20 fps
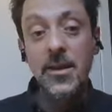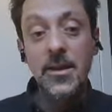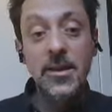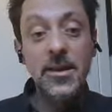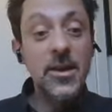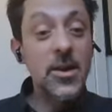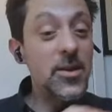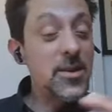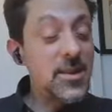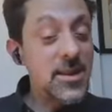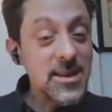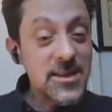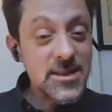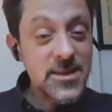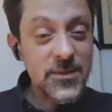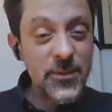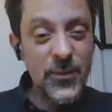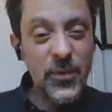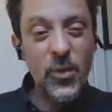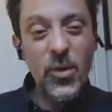
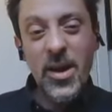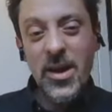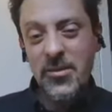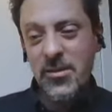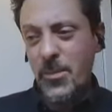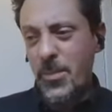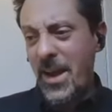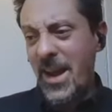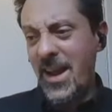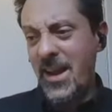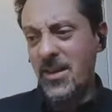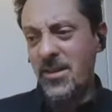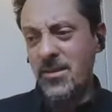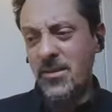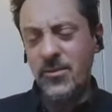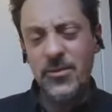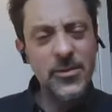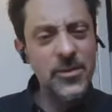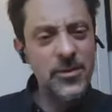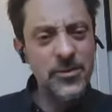it's
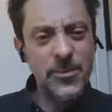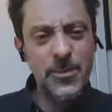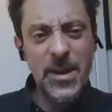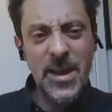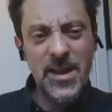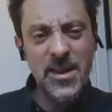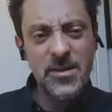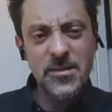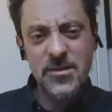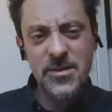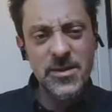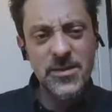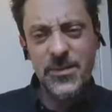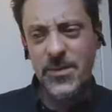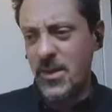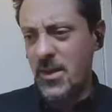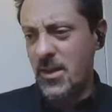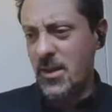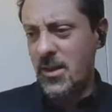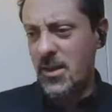£400
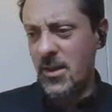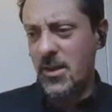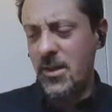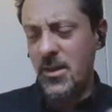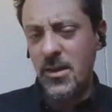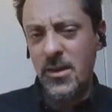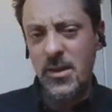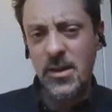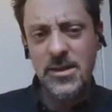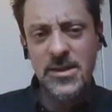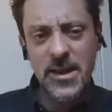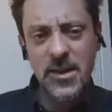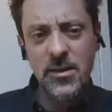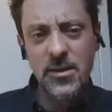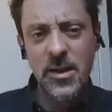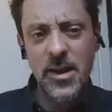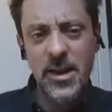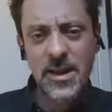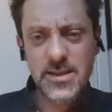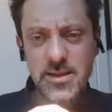for a
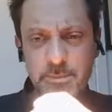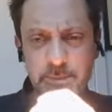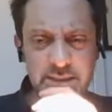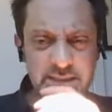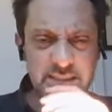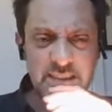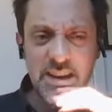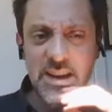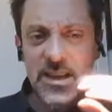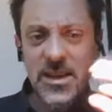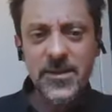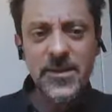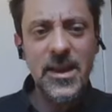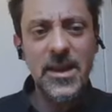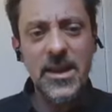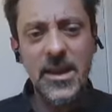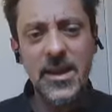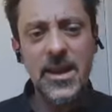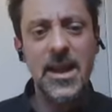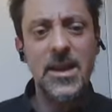single item. It's kind of
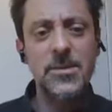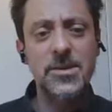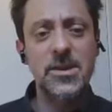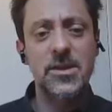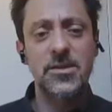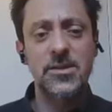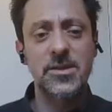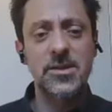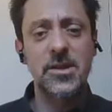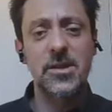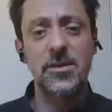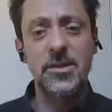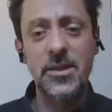like a games console.